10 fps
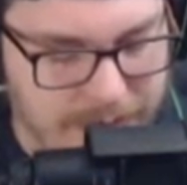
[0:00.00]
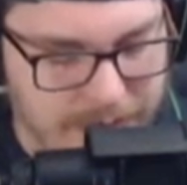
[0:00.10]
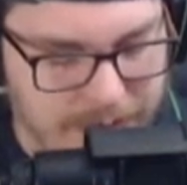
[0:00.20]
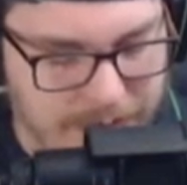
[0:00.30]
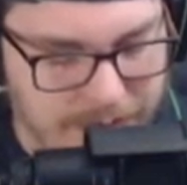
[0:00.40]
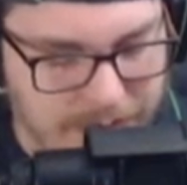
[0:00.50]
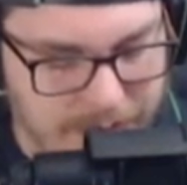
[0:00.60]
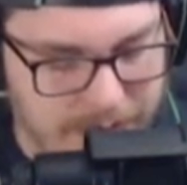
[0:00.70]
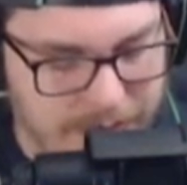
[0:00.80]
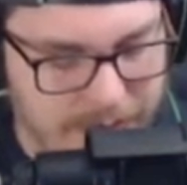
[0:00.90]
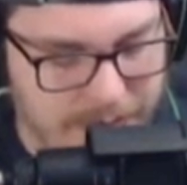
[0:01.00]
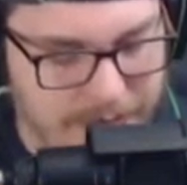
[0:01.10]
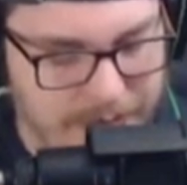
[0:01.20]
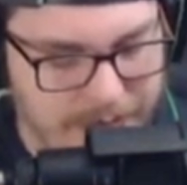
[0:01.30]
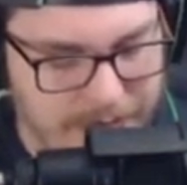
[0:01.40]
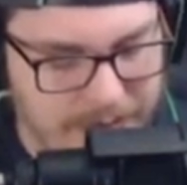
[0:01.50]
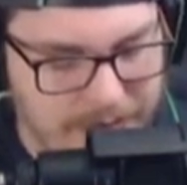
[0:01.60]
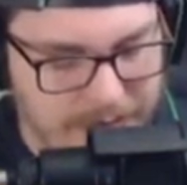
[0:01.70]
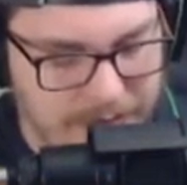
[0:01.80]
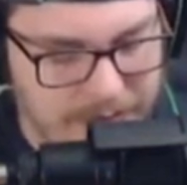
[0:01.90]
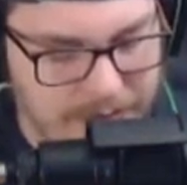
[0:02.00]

No one is speaking in this clip.